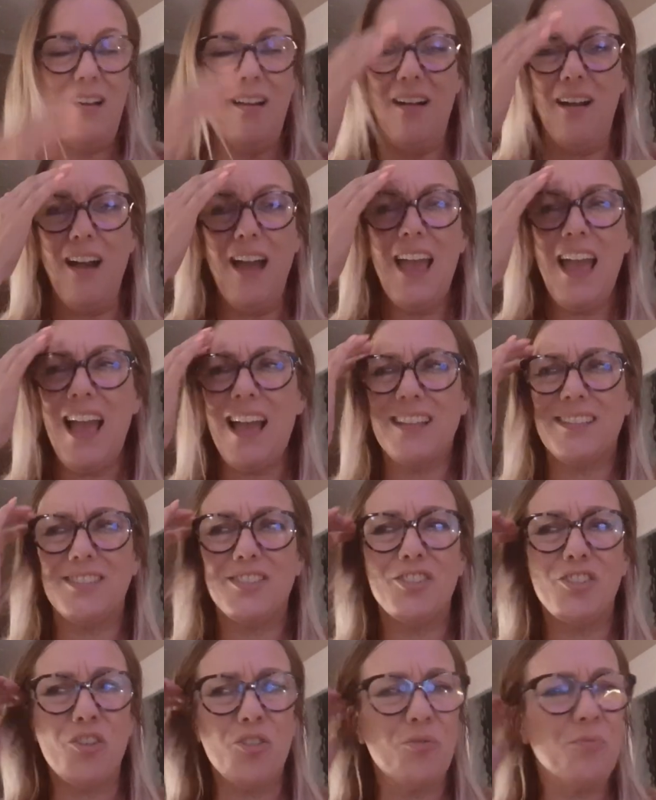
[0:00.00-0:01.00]
I had
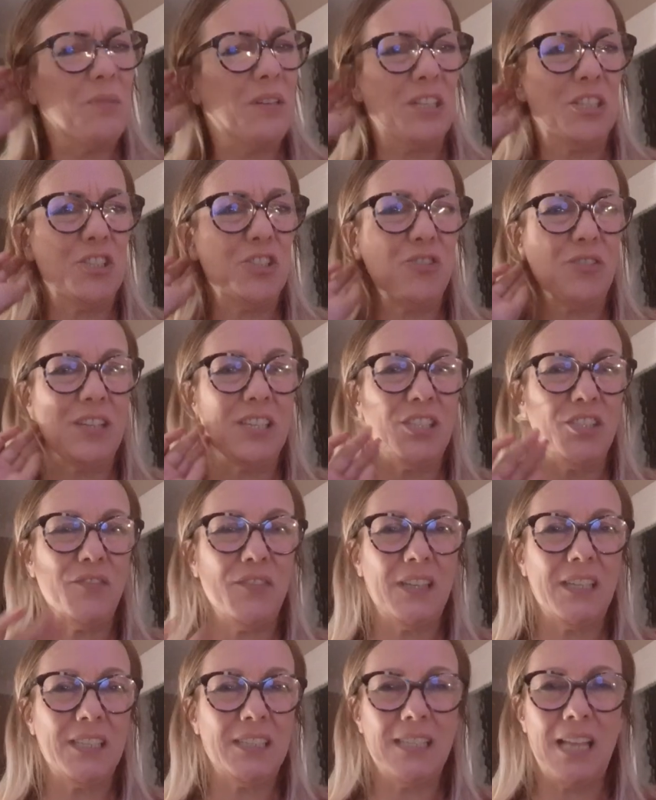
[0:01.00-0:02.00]
so many strange
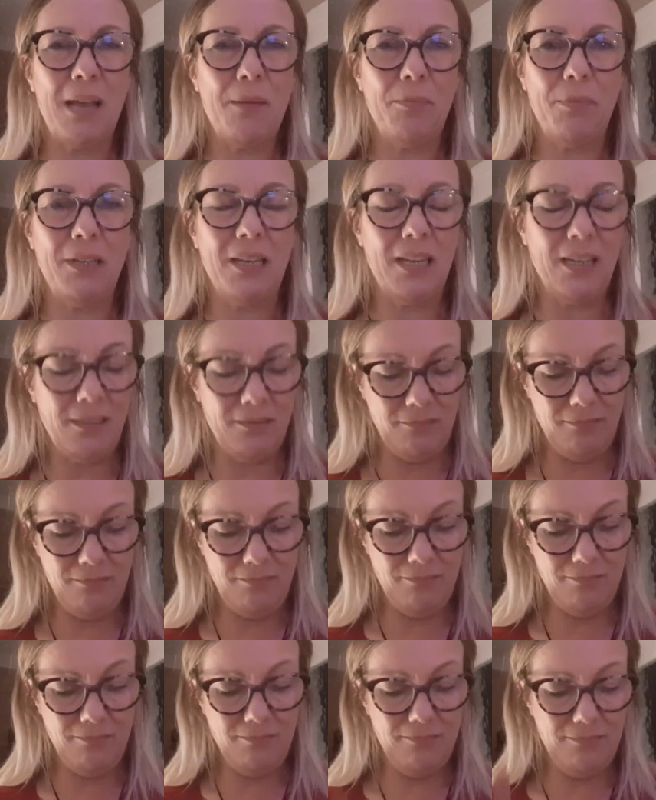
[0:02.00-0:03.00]
things happening,
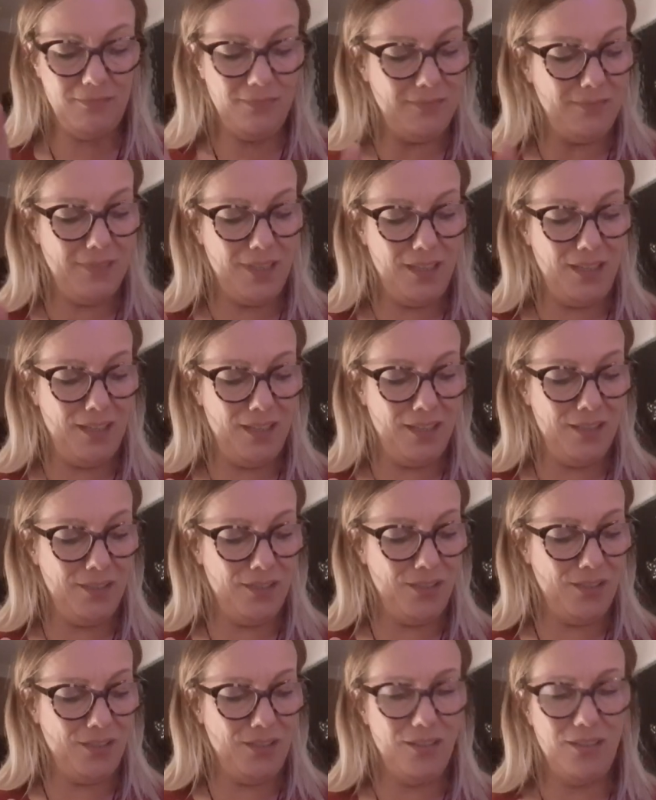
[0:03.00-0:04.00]
and
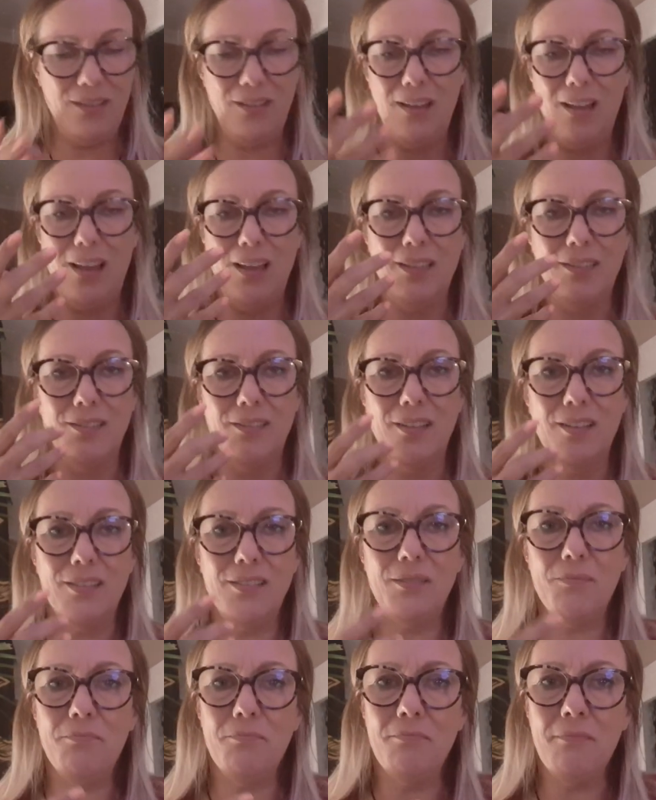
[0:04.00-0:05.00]

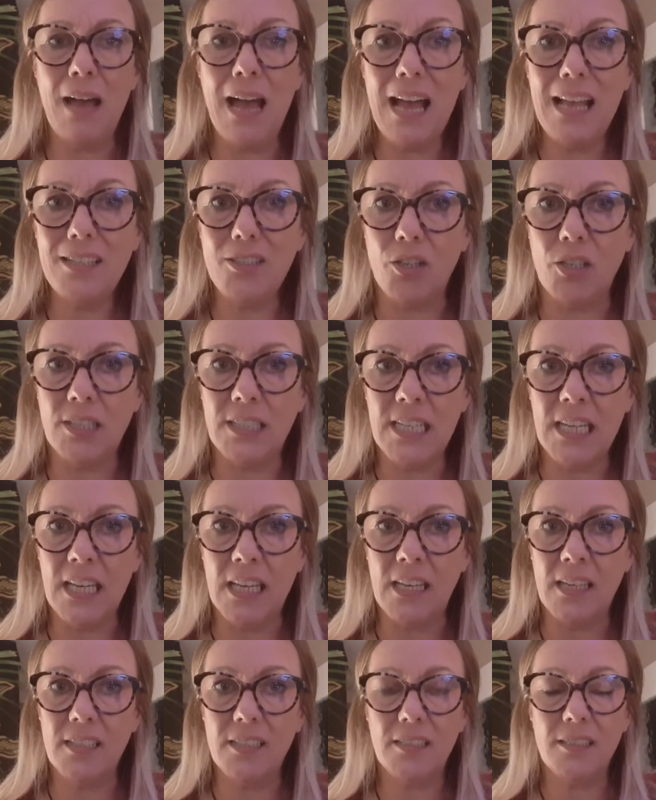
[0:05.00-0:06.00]
mad
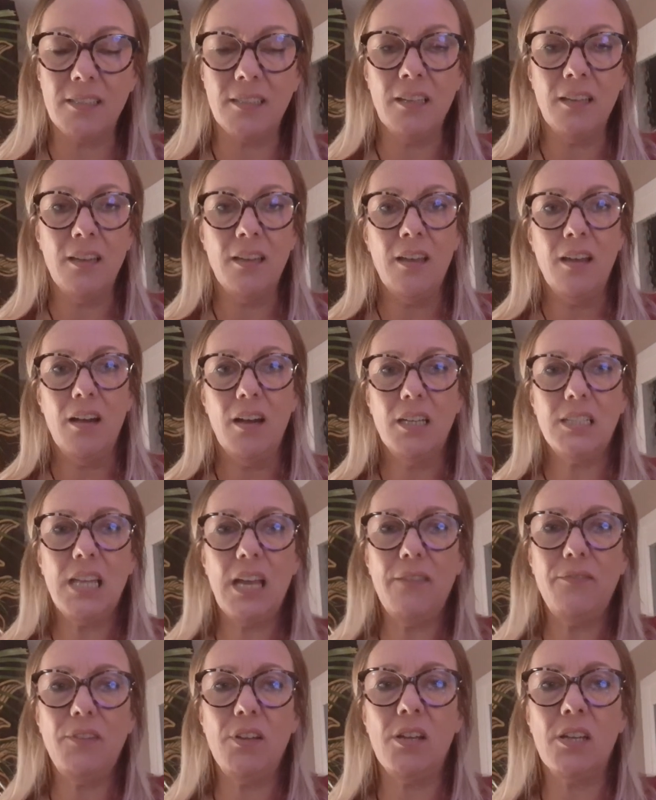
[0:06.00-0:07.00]
ideas. I'd
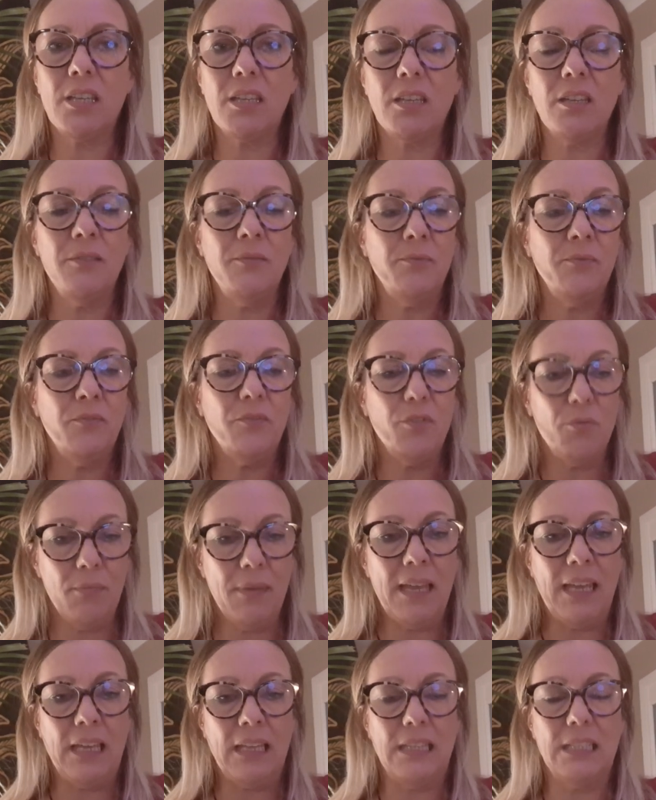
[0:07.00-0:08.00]
have, like, for
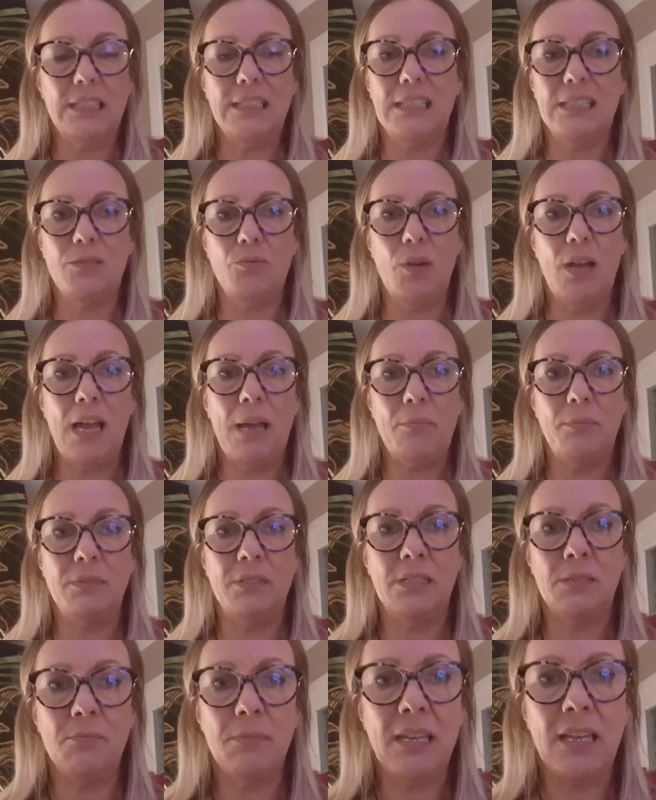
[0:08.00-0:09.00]
me, this is what
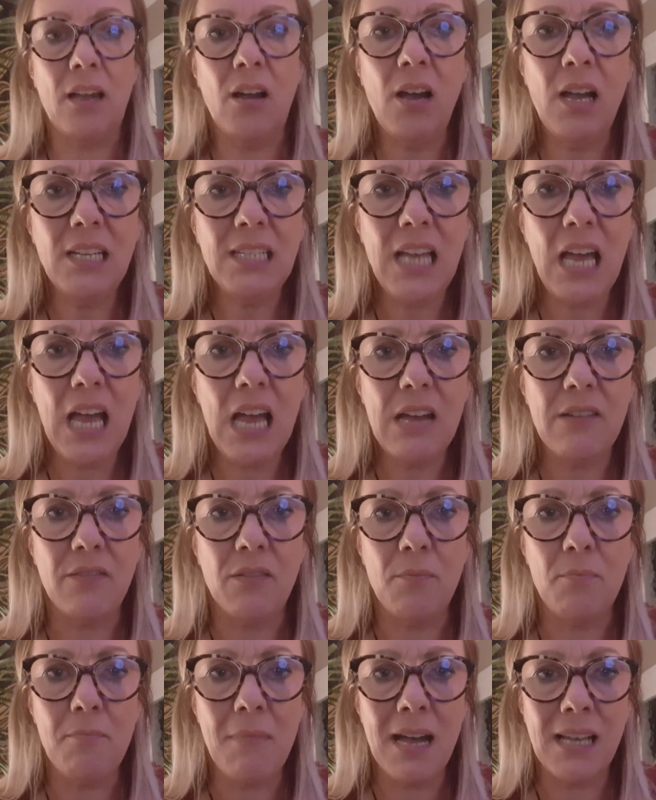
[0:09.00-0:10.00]
happened to me. I'd have
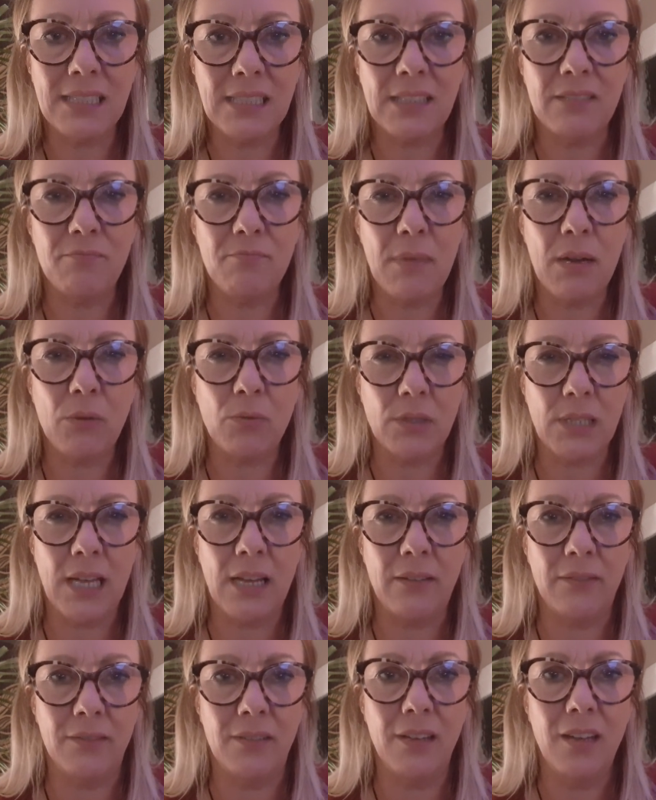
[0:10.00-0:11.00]
a massive
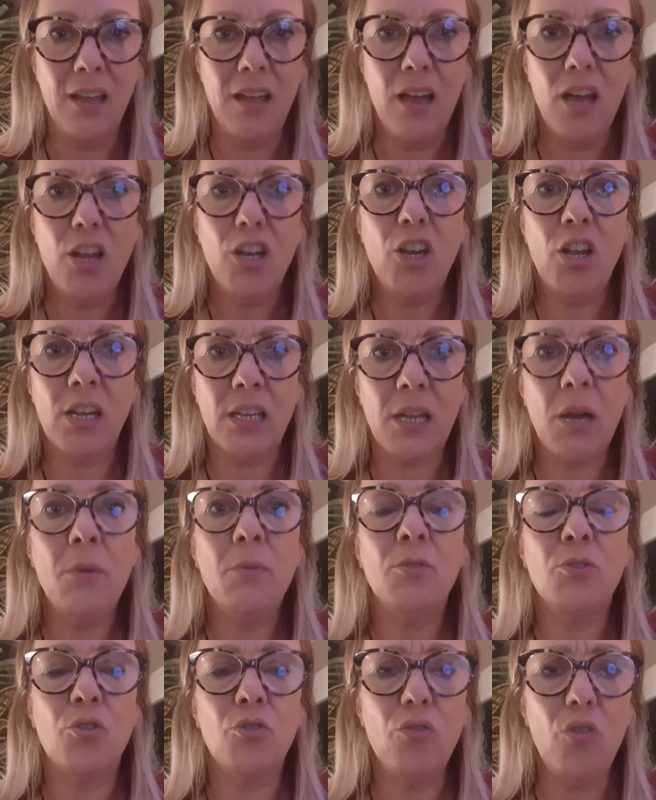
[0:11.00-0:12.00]
meltdown. Like, I
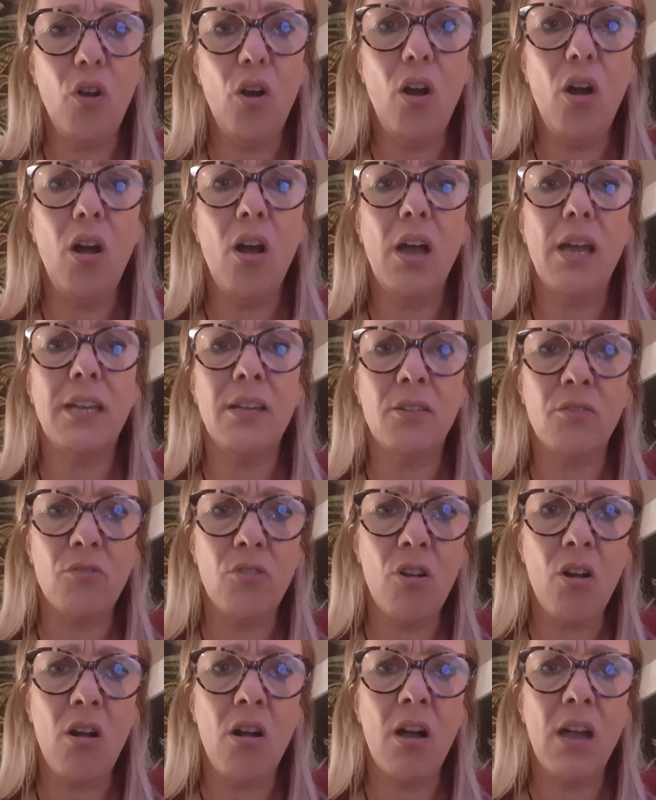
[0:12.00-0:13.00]
would cry and
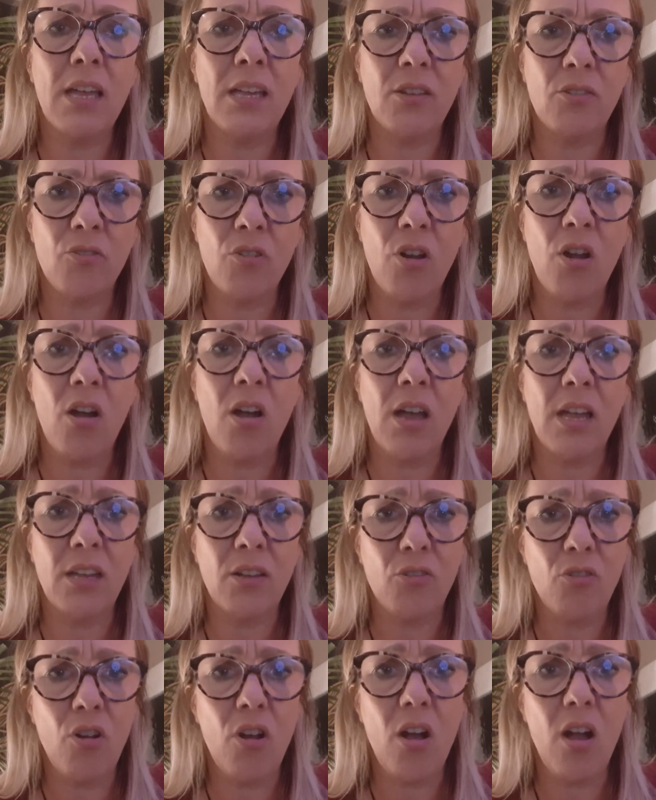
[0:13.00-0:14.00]
cry and cry
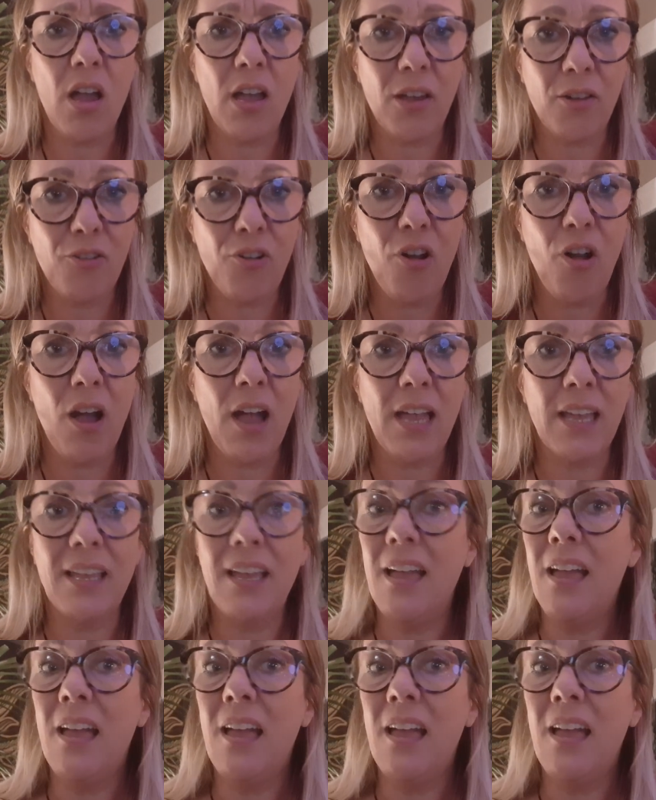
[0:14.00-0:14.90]
and cry and cry.